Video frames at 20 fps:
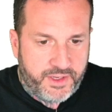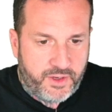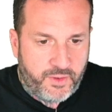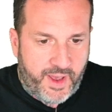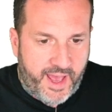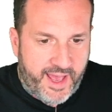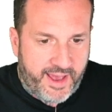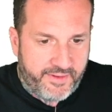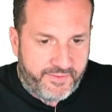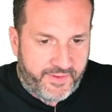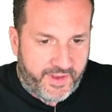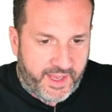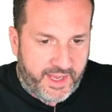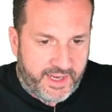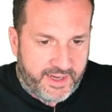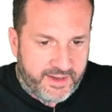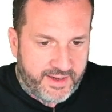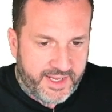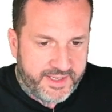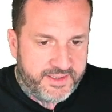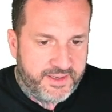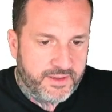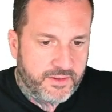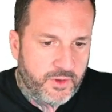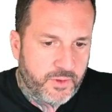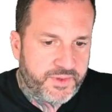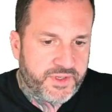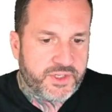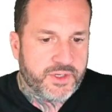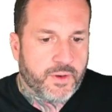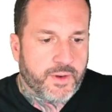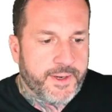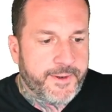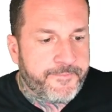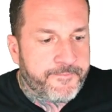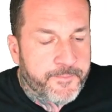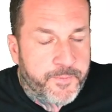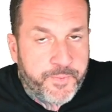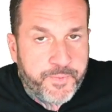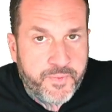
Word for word: you have a nested loops join